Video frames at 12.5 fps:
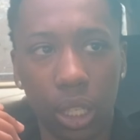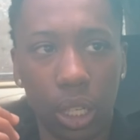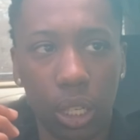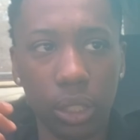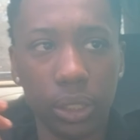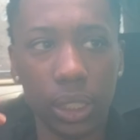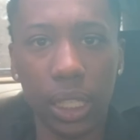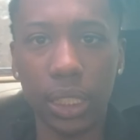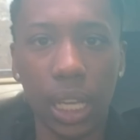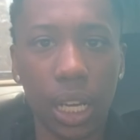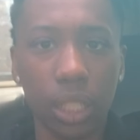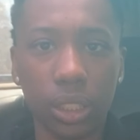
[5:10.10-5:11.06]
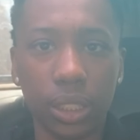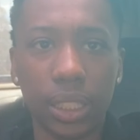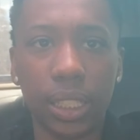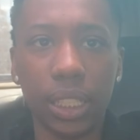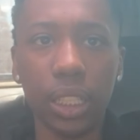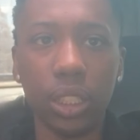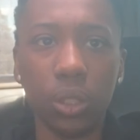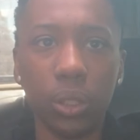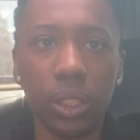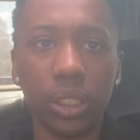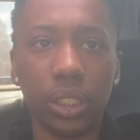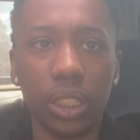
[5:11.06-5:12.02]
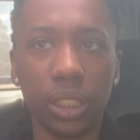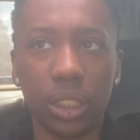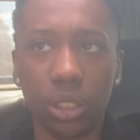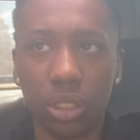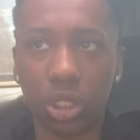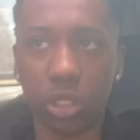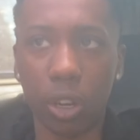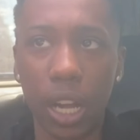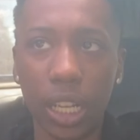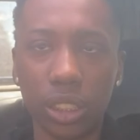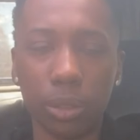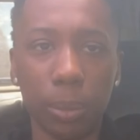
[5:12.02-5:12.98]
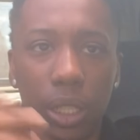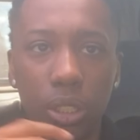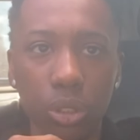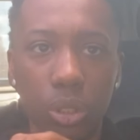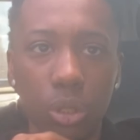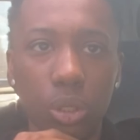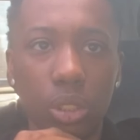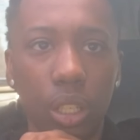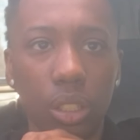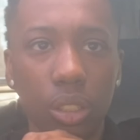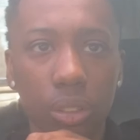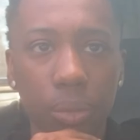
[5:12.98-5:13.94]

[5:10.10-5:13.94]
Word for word: One thing y'all can do is this. Subscribe to my YouTube channel.